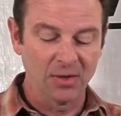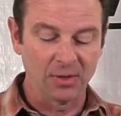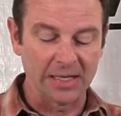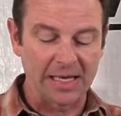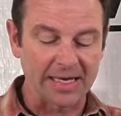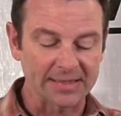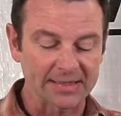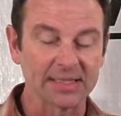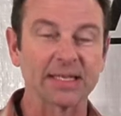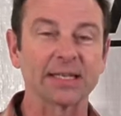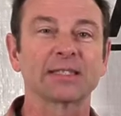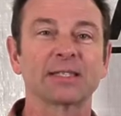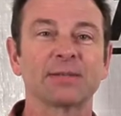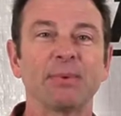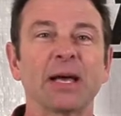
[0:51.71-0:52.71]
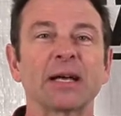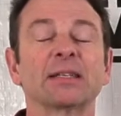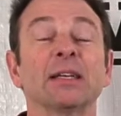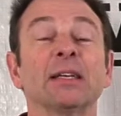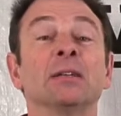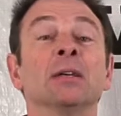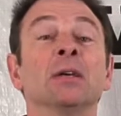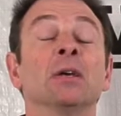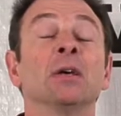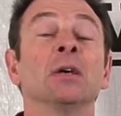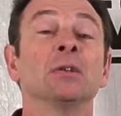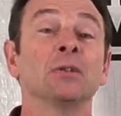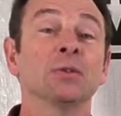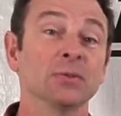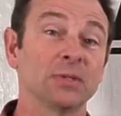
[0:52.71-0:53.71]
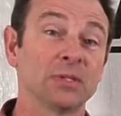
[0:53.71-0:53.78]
We'll actually expect it to